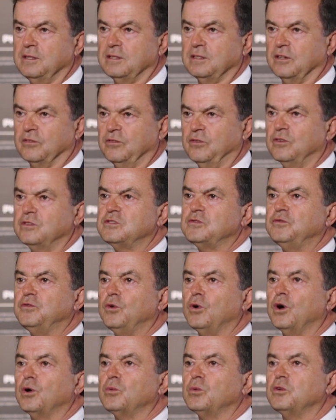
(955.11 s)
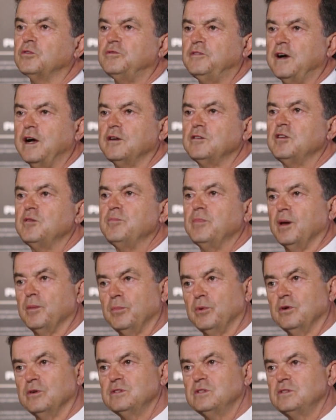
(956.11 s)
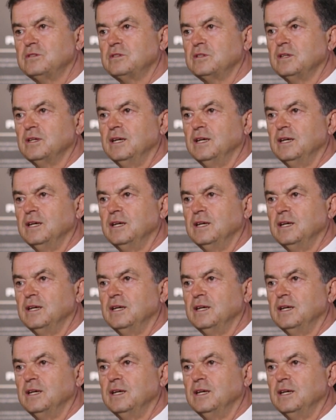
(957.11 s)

the first four were founding members,